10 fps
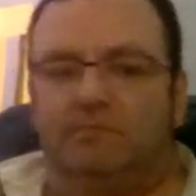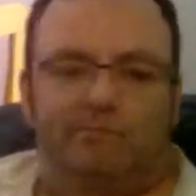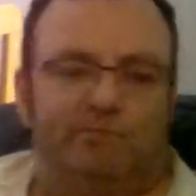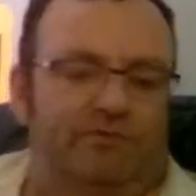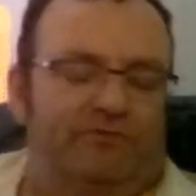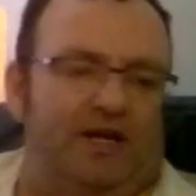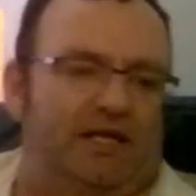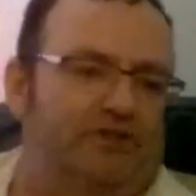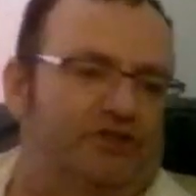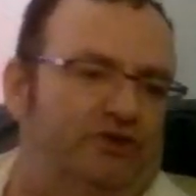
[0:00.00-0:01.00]
Well, it just
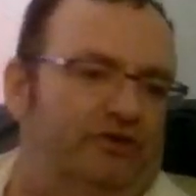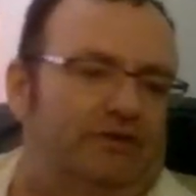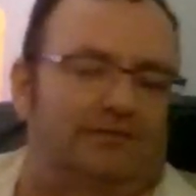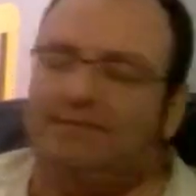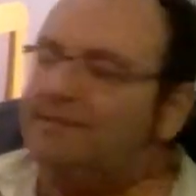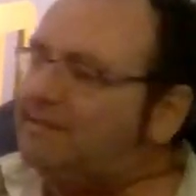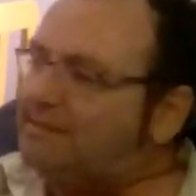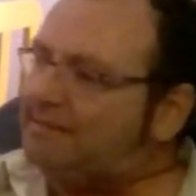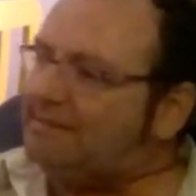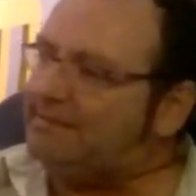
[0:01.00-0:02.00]
depends if we just want
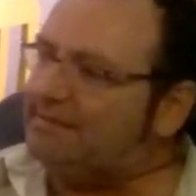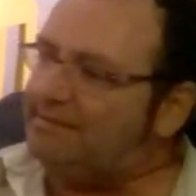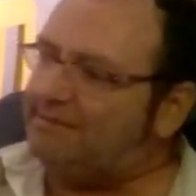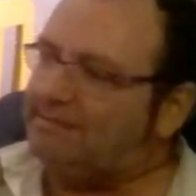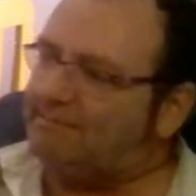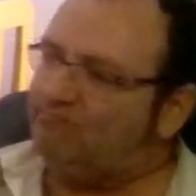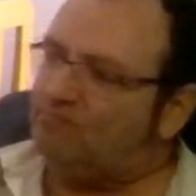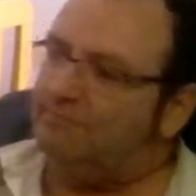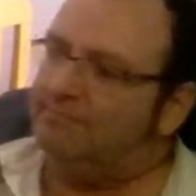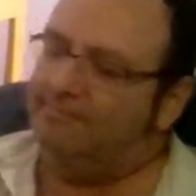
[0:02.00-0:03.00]
to sell off
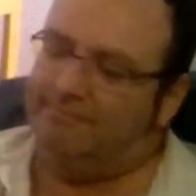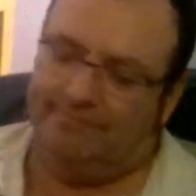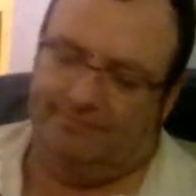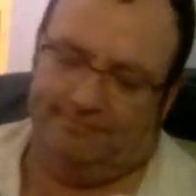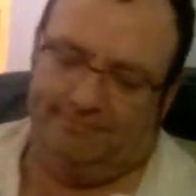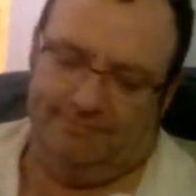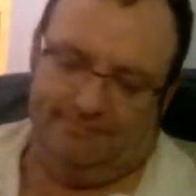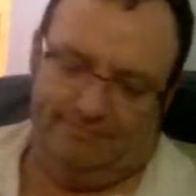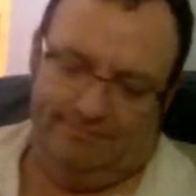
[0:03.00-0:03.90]
a few pieces.